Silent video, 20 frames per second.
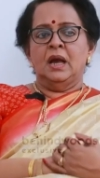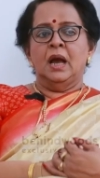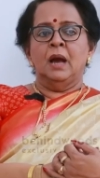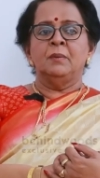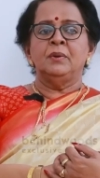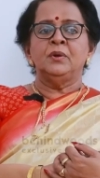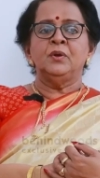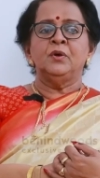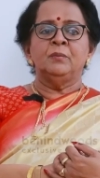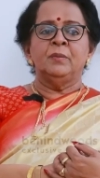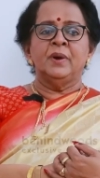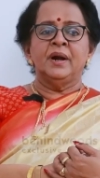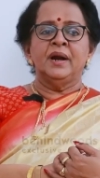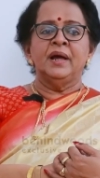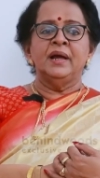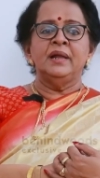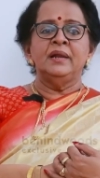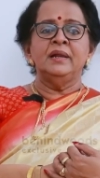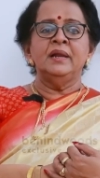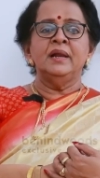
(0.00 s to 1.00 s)
Amayo
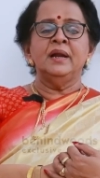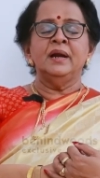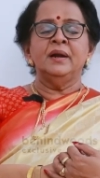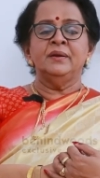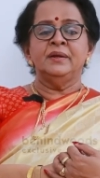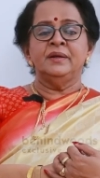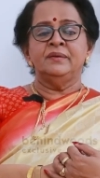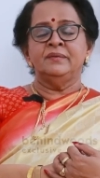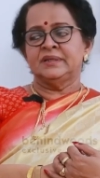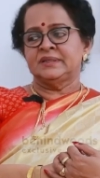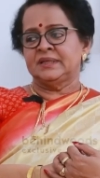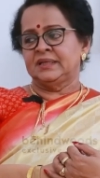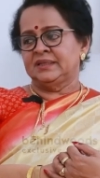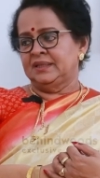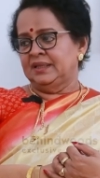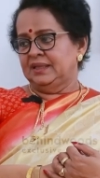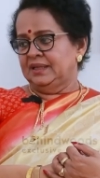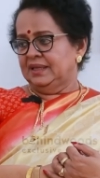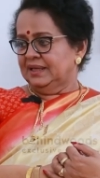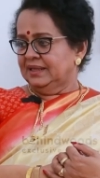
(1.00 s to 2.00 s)
Manali, and I wear such
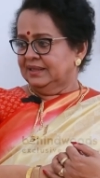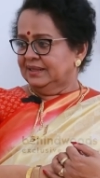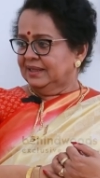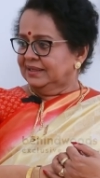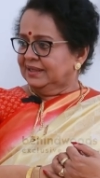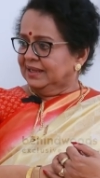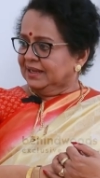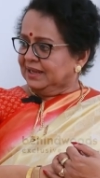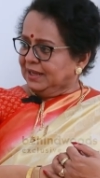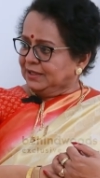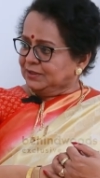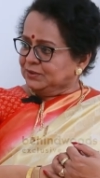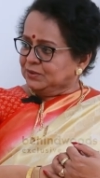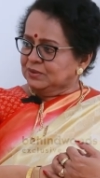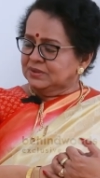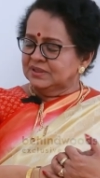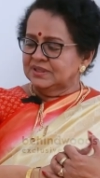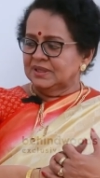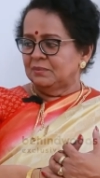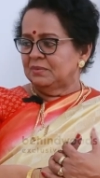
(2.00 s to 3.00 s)
a kid on the cat,
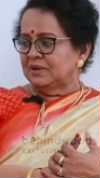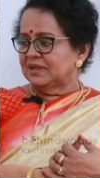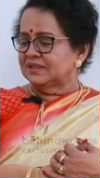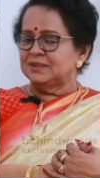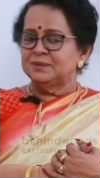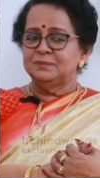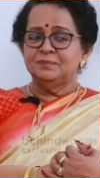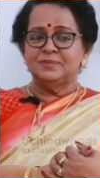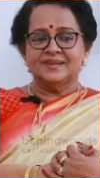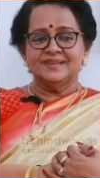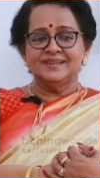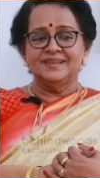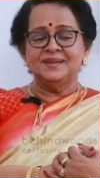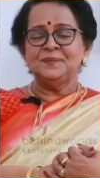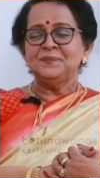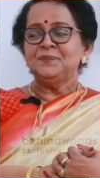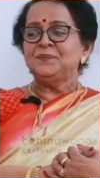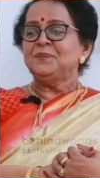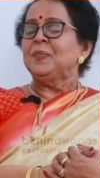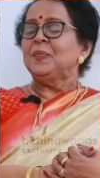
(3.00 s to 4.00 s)
which is a marshal party.